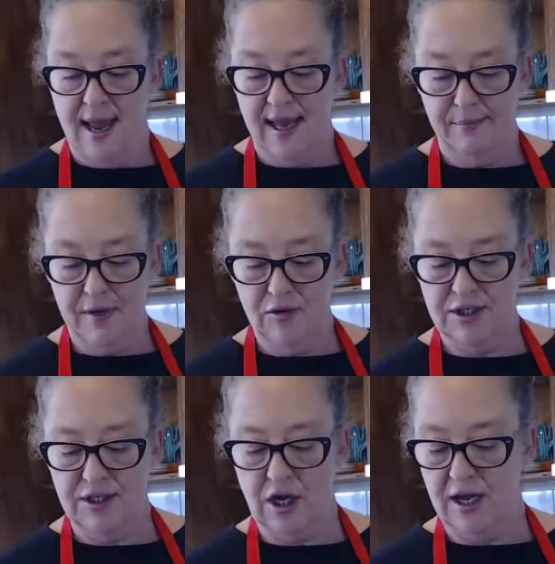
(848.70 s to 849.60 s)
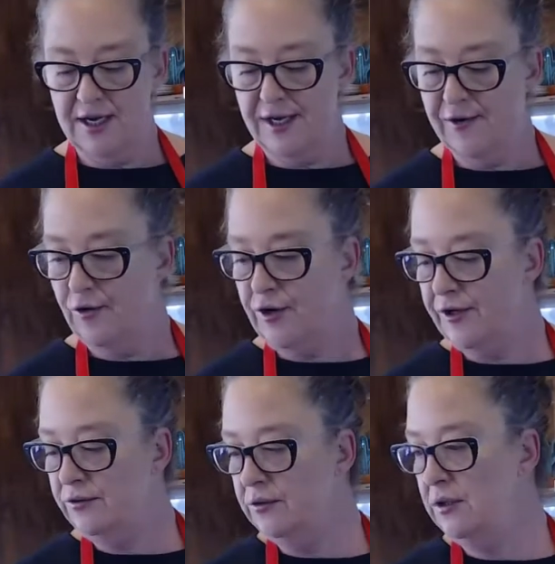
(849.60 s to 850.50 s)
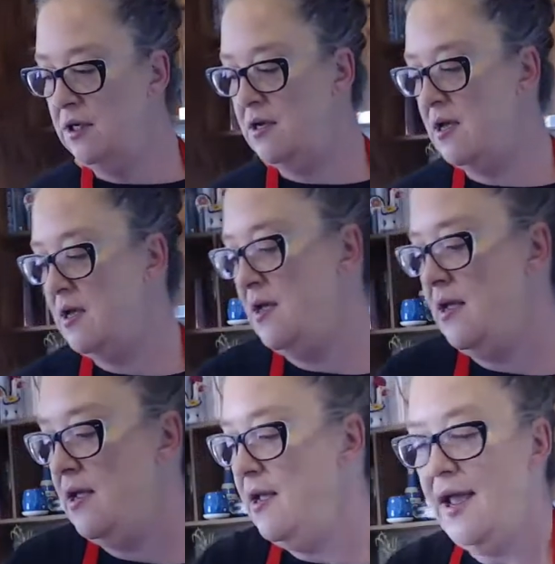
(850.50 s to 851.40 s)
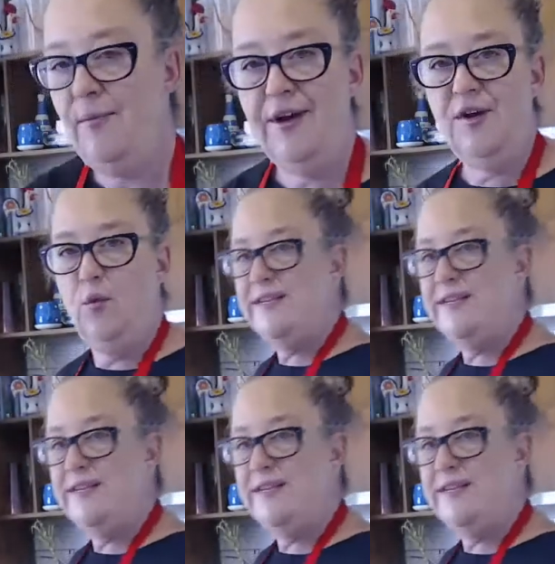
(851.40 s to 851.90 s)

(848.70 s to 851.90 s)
and melted coconut oil. And we're going to